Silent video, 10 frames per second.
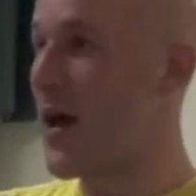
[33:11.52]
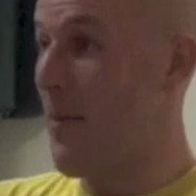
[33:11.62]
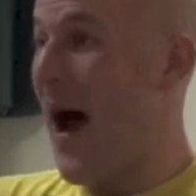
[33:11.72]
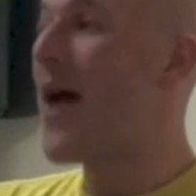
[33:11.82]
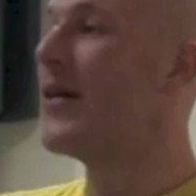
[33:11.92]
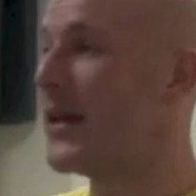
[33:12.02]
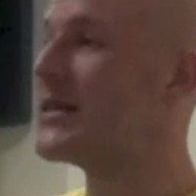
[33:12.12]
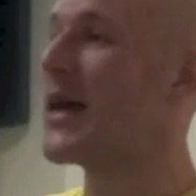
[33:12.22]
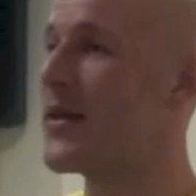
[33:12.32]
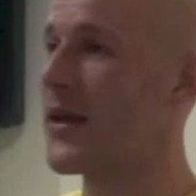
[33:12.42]

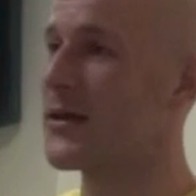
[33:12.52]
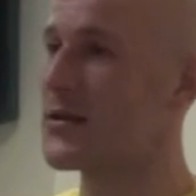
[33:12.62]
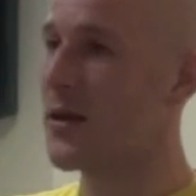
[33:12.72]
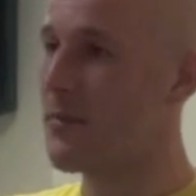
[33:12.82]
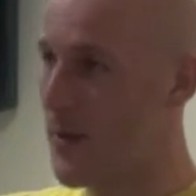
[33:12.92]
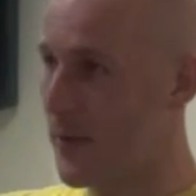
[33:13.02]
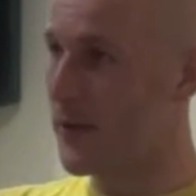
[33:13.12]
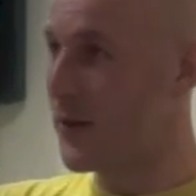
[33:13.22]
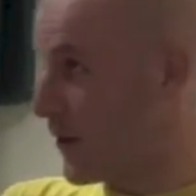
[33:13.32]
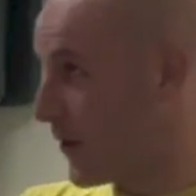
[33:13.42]
apparently say things that commit
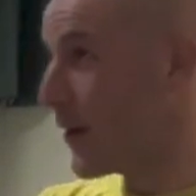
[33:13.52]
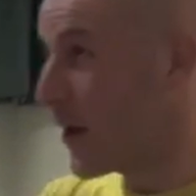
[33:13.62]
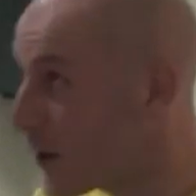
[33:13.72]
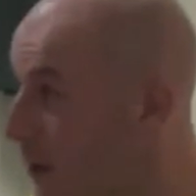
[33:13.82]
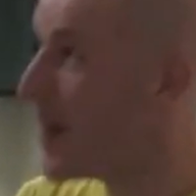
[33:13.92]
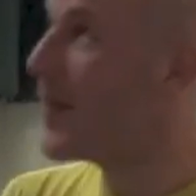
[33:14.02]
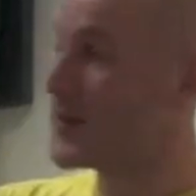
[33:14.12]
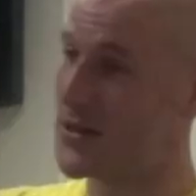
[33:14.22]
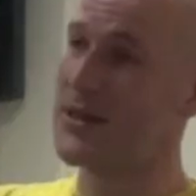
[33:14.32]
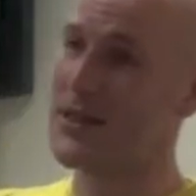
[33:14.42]

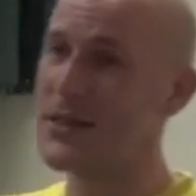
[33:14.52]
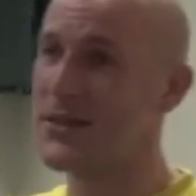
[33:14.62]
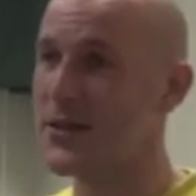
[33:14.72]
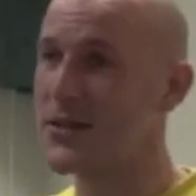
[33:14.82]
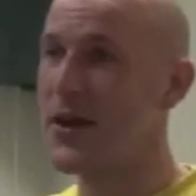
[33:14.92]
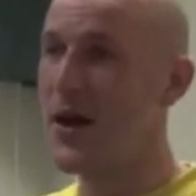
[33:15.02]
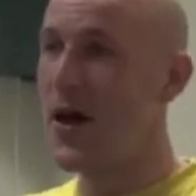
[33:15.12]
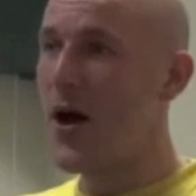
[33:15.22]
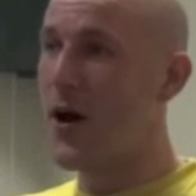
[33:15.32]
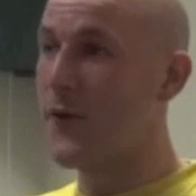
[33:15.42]
them to the existence
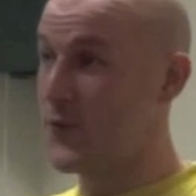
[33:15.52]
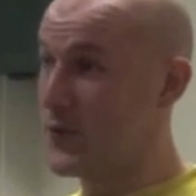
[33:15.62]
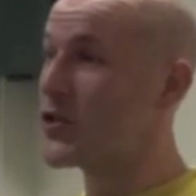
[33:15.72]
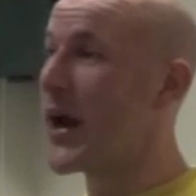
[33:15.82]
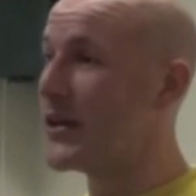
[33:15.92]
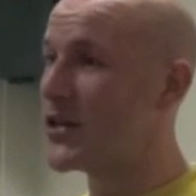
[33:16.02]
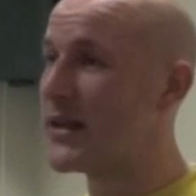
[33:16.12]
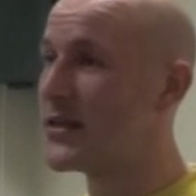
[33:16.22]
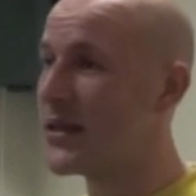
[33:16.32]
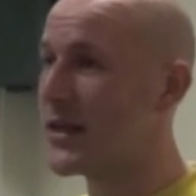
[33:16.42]
of strange
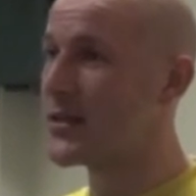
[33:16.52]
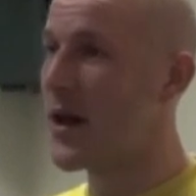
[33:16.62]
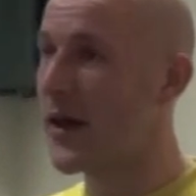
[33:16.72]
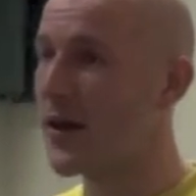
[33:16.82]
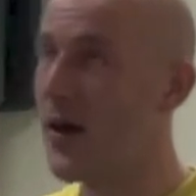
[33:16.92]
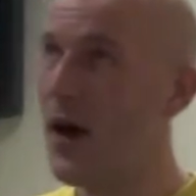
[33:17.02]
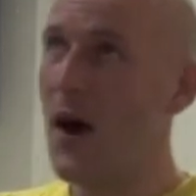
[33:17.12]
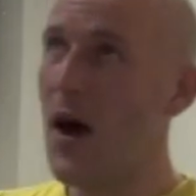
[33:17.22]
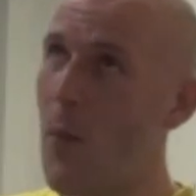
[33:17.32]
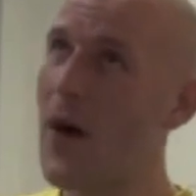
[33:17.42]
entities, like,
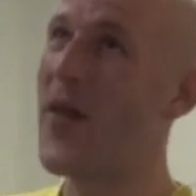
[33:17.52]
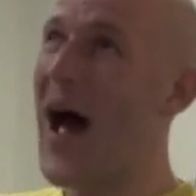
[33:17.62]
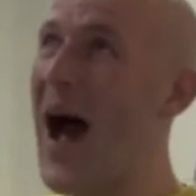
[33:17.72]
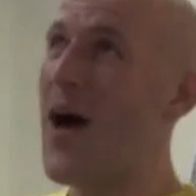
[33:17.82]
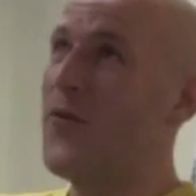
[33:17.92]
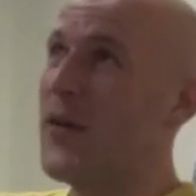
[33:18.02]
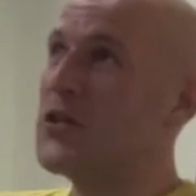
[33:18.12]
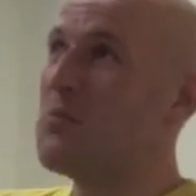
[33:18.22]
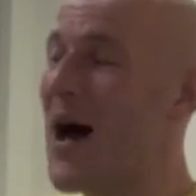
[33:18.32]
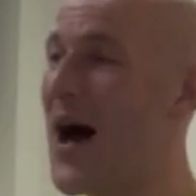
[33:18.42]
well, the
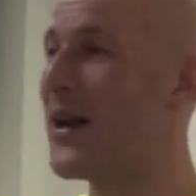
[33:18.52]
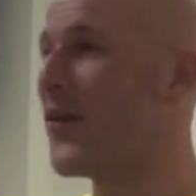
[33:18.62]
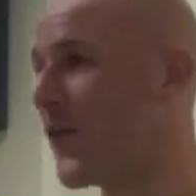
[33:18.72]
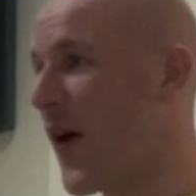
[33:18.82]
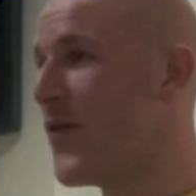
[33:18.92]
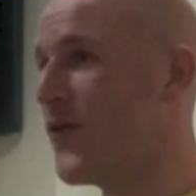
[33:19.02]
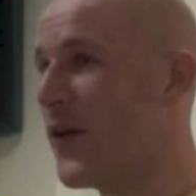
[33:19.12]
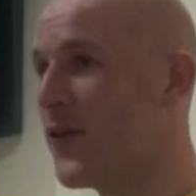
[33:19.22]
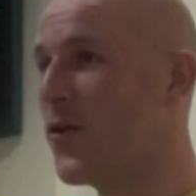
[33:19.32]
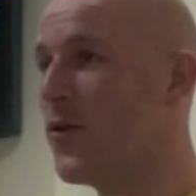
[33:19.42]
average man is 5
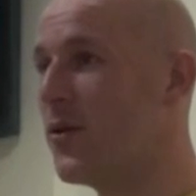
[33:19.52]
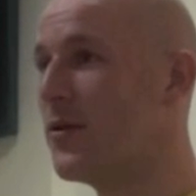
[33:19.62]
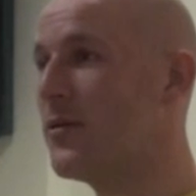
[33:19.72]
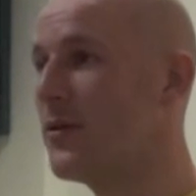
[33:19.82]
foot tall.